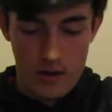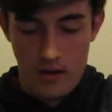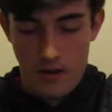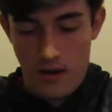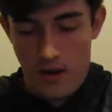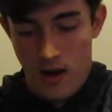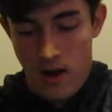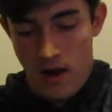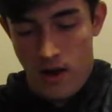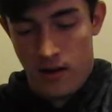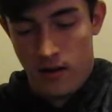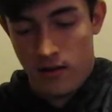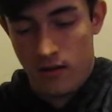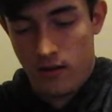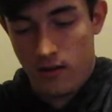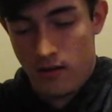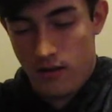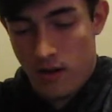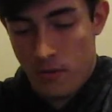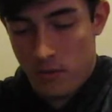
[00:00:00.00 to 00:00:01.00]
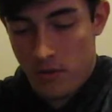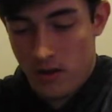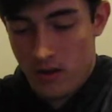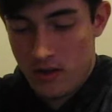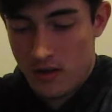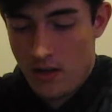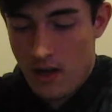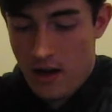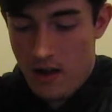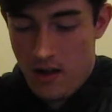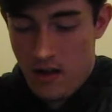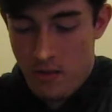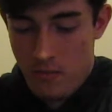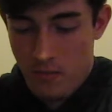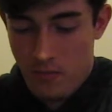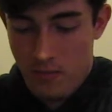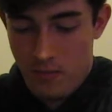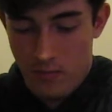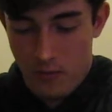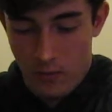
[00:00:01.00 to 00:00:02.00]
And I'm going to set
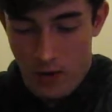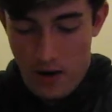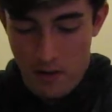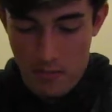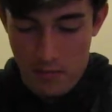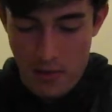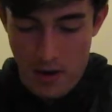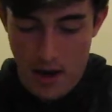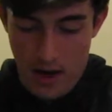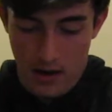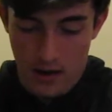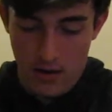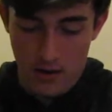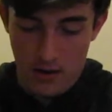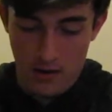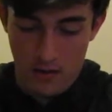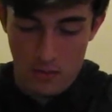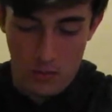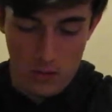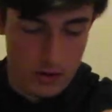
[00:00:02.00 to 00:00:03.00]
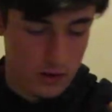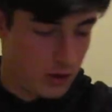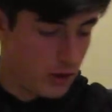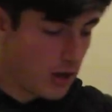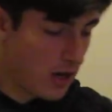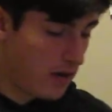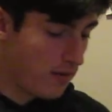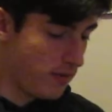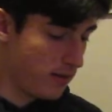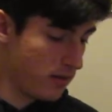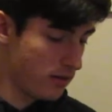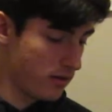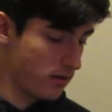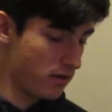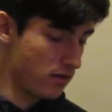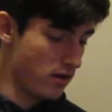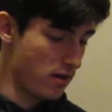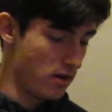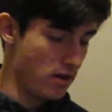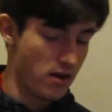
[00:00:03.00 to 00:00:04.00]
him right back in the wood shavings.
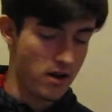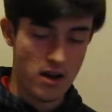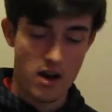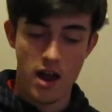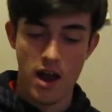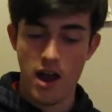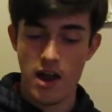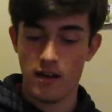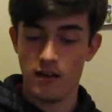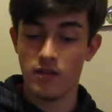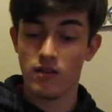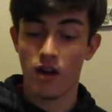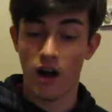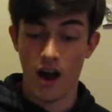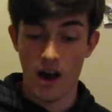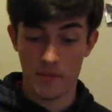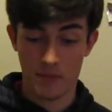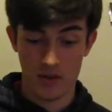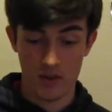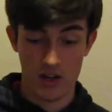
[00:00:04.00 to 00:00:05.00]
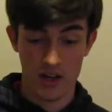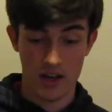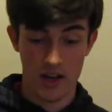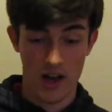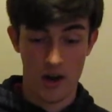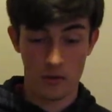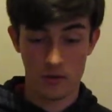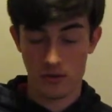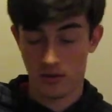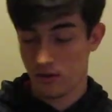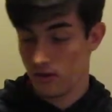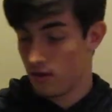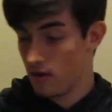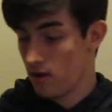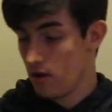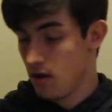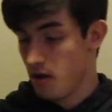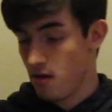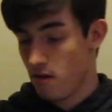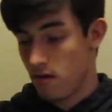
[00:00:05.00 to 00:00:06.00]
And time to get out
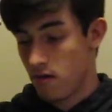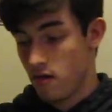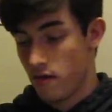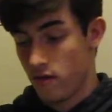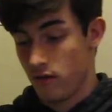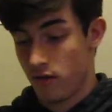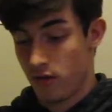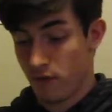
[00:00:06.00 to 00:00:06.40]
the